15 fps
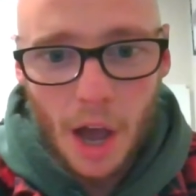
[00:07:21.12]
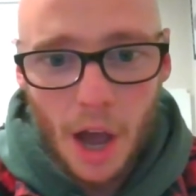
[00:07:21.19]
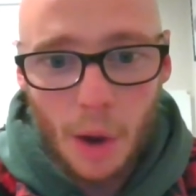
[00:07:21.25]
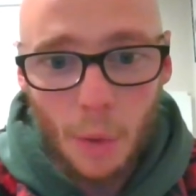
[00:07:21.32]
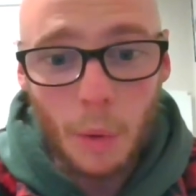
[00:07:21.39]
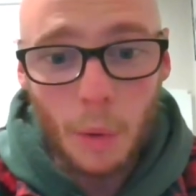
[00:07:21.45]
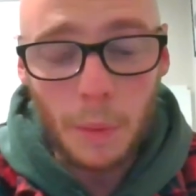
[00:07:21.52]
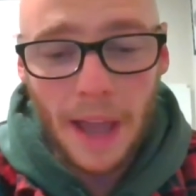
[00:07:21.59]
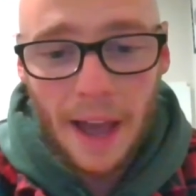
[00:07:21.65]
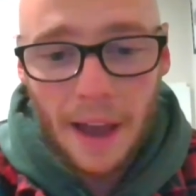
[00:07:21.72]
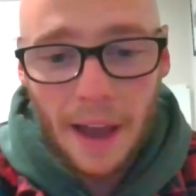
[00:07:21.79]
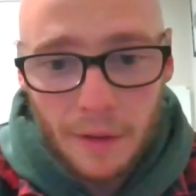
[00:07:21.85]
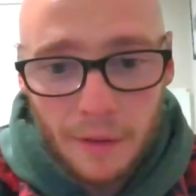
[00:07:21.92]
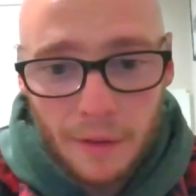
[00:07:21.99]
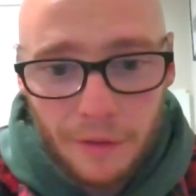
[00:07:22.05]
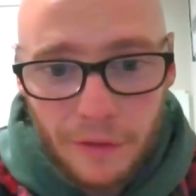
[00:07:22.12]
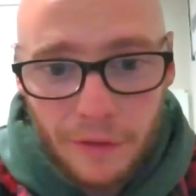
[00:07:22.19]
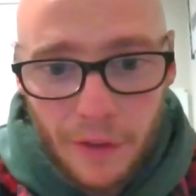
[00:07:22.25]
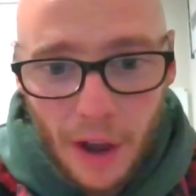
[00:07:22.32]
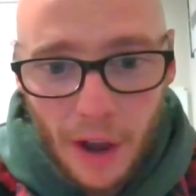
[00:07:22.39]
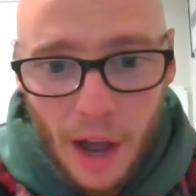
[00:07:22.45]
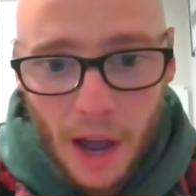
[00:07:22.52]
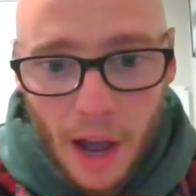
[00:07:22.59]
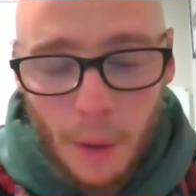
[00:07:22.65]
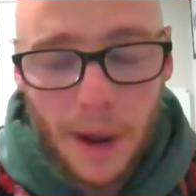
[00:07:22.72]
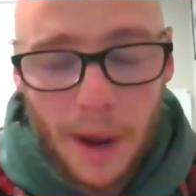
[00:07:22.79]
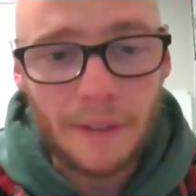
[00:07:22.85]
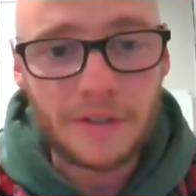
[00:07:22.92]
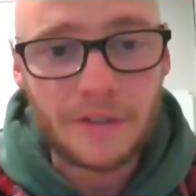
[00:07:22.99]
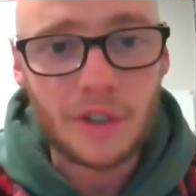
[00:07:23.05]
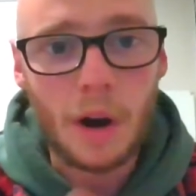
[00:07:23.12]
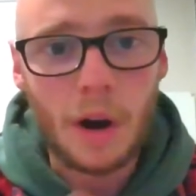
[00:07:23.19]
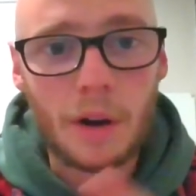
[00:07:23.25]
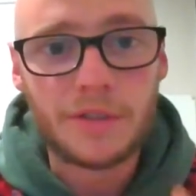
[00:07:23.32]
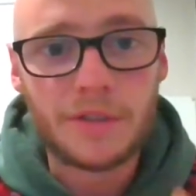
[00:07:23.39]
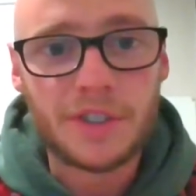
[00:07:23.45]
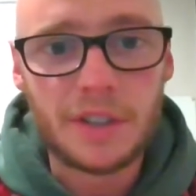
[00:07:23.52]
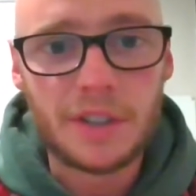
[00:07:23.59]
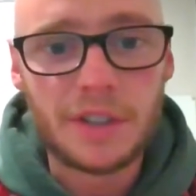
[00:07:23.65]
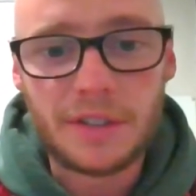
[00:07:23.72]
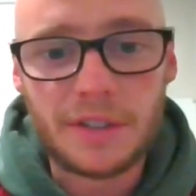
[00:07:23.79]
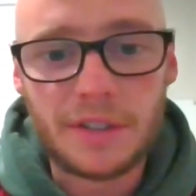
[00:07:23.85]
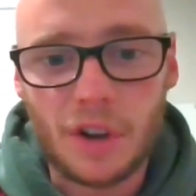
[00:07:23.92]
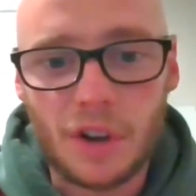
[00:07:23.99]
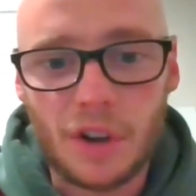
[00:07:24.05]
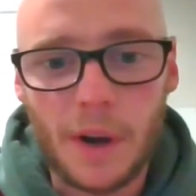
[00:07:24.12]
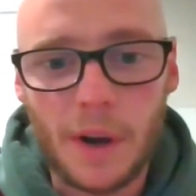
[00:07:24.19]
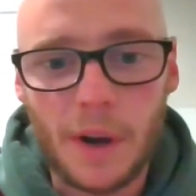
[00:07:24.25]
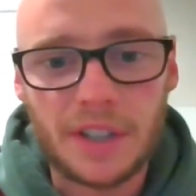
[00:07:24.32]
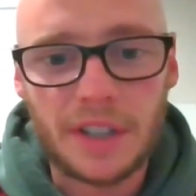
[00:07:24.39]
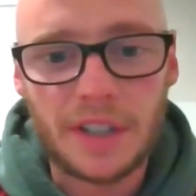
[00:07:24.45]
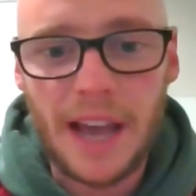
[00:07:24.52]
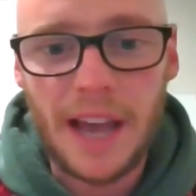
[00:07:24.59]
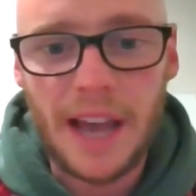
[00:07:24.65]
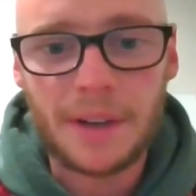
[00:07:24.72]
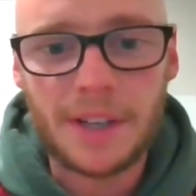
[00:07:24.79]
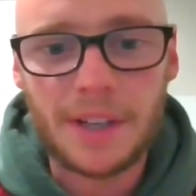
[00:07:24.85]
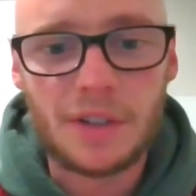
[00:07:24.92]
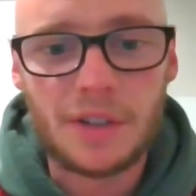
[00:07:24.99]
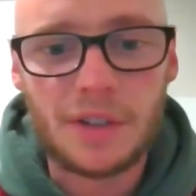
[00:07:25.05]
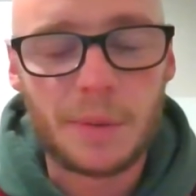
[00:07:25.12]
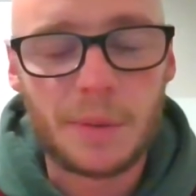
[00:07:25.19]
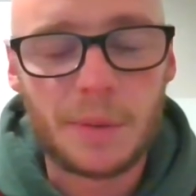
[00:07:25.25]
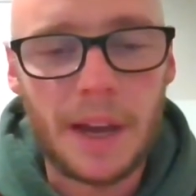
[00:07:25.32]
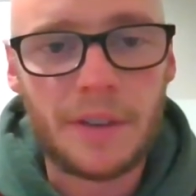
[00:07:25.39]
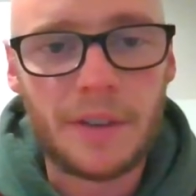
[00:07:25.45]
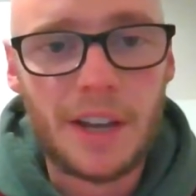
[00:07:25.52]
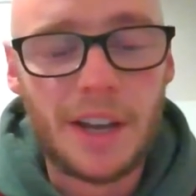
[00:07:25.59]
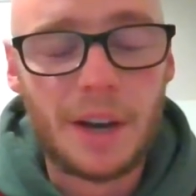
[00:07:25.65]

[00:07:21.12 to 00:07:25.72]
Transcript: we have 12 students. Just got a question there. How many students we have?